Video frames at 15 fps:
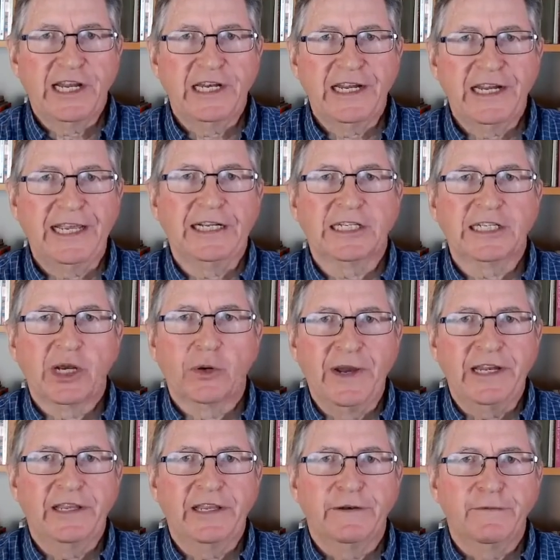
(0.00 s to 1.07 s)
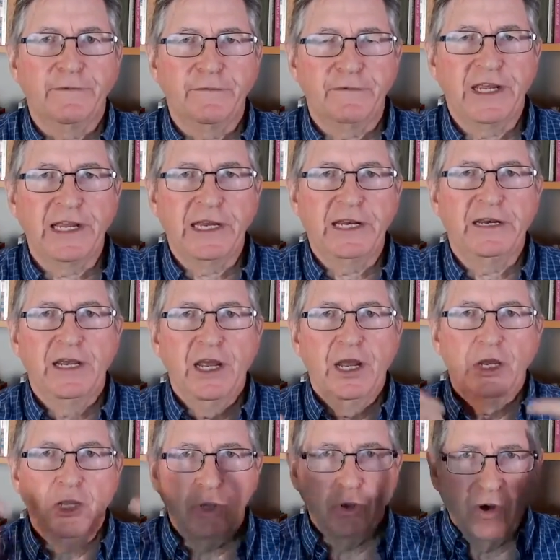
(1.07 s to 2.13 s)
needs so it can feed
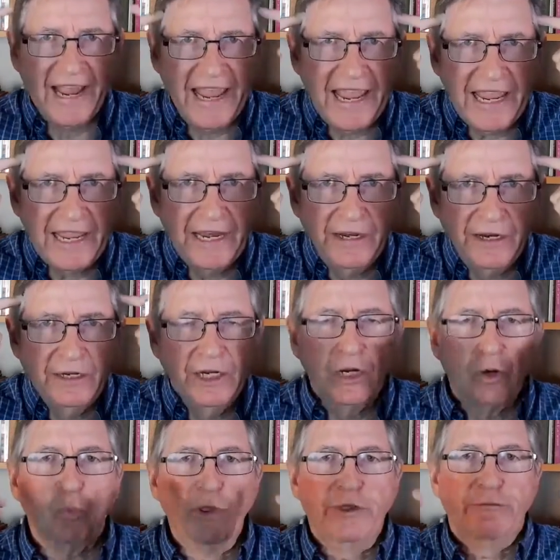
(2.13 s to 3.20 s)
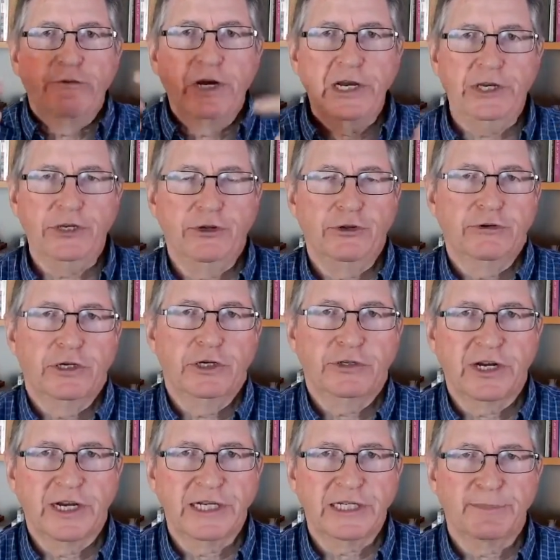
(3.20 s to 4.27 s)
your head with the right
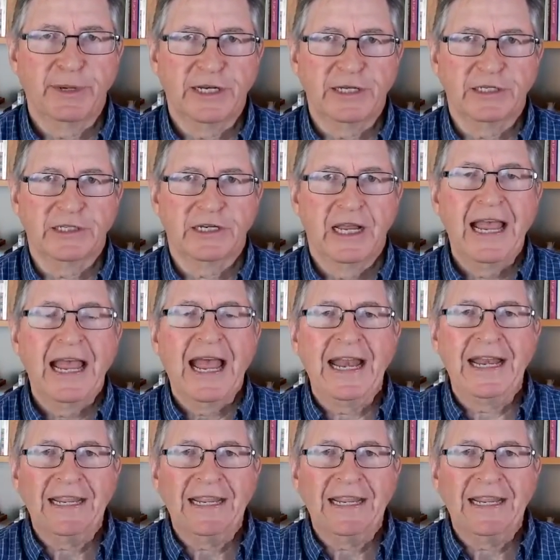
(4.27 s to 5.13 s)
neurotransmitters and